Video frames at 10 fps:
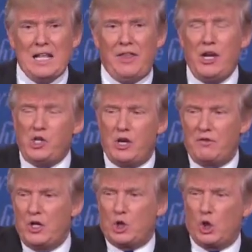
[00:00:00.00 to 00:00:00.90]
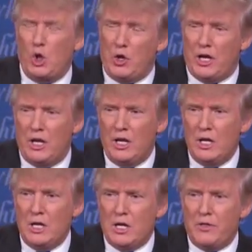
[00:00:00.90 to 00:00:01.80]
they should have included
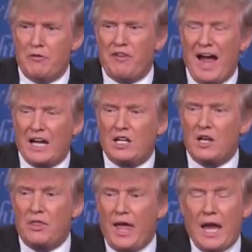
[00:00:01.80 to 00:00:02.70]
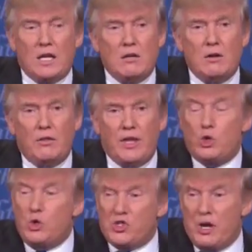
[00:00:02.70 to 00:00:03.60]
the fact that they
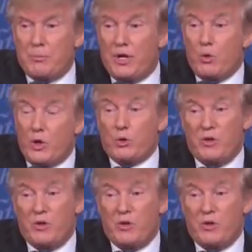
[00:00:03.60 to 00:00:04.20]
do something with